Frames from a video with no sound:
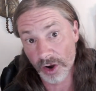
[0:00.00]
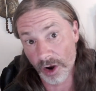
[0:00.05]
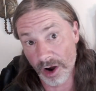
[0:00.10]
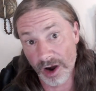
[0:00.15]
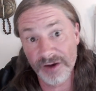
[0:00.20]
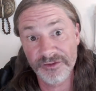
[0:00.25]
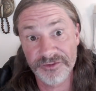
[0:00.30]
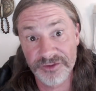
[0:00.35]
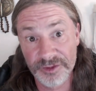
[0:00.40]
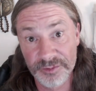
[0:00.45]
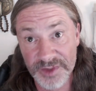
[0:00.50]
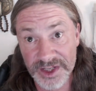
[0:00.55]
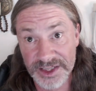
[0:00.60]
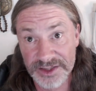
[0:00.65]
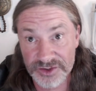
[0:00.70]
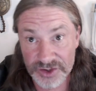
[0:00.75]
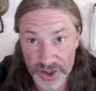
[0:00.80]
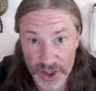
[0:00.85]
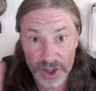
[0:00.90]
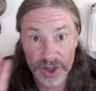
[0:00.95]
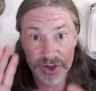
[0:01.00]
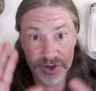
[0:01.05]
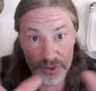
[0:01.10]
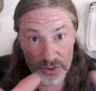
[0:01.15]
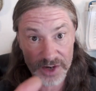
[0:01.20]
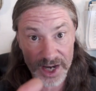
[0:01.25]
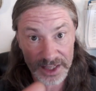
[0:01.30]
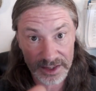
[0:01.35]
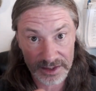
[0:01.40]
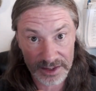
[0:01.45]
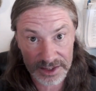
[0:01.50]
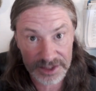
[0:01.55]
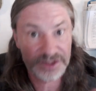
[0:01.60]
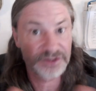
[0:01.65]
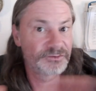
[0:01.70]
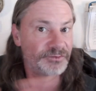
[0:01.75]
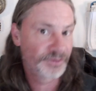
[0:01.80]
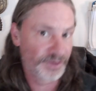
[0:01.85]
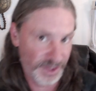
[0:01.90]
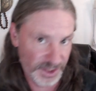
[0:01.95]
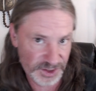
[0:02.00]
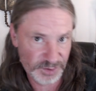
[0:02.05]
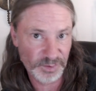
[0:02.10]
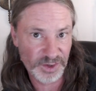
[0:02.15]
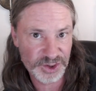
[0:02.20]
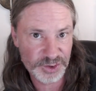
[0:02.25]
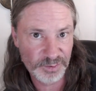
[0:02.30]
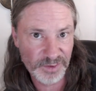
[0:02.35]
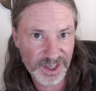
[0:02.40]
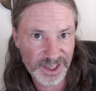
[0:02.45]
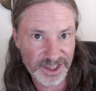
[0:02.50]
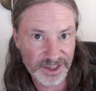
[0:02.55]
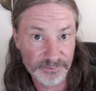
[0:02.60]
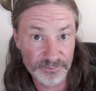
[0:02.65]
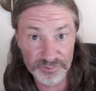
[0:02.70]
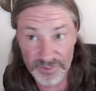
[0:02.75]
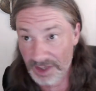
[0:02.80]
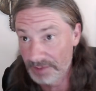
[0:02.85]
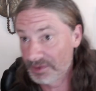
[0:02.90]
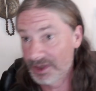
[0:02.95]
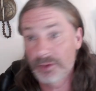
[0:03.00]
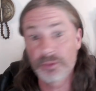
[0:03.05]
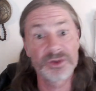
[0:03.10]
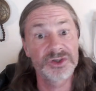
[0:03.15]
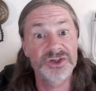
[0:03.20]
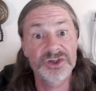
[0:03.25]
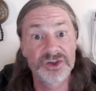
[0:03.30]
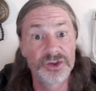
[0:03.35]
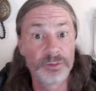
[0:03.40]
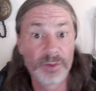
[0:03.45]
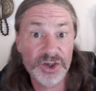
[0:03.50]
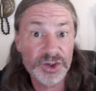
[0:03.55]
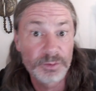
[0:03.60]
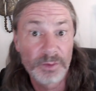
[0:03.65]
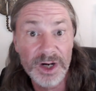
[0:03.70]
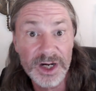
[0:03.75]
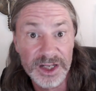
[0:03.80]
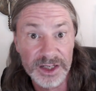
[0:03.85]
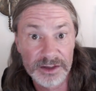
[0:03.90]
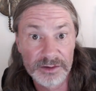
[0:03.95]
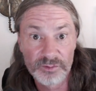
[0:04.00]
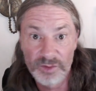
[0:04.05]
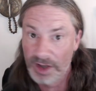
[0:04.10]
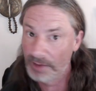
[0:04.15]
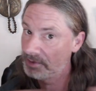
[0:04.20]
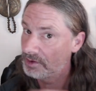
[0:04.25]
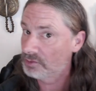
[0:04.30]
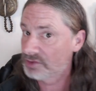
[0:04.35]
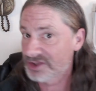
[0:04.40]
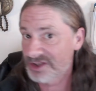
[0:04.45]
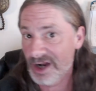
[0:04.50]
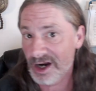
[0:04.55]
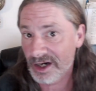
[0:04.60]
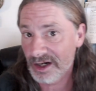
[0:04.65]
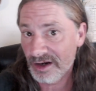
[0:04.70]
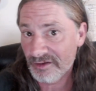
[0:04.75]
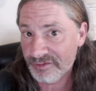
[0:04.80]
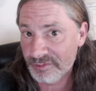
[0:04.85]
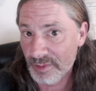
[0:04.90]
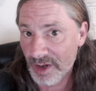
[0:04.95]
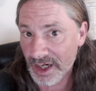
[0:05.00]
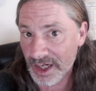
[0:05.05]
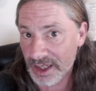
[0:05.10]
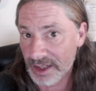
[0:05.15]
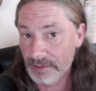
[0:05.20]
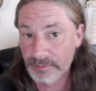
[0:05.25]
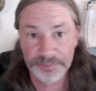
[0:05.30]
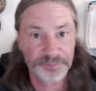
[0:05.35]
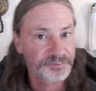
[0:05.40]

Offer means you get this for this much money. Maybe it was too much money. Maybe it was not enough money.